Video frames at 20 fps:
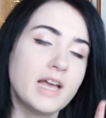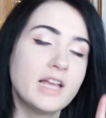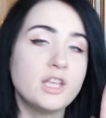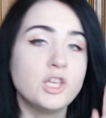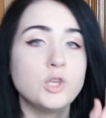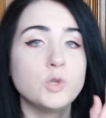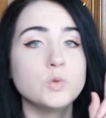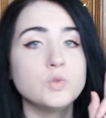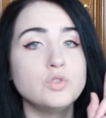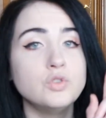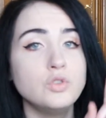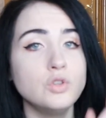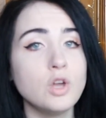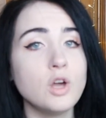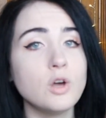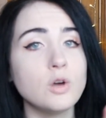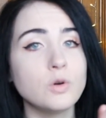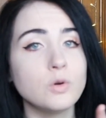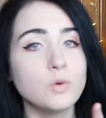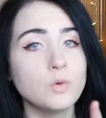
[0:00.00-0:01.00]
and used
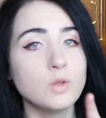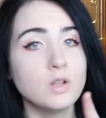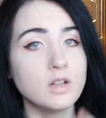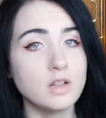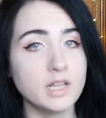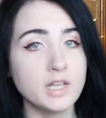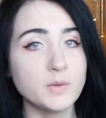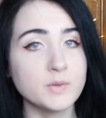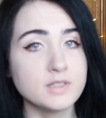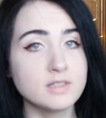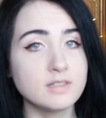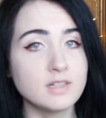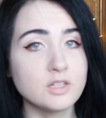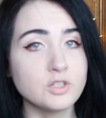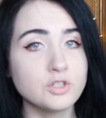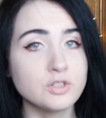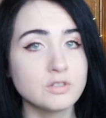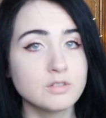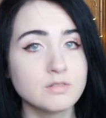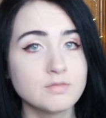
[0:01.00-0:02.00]
no liquid
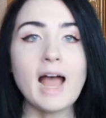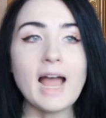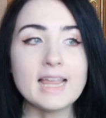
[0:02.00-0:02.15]
stitch.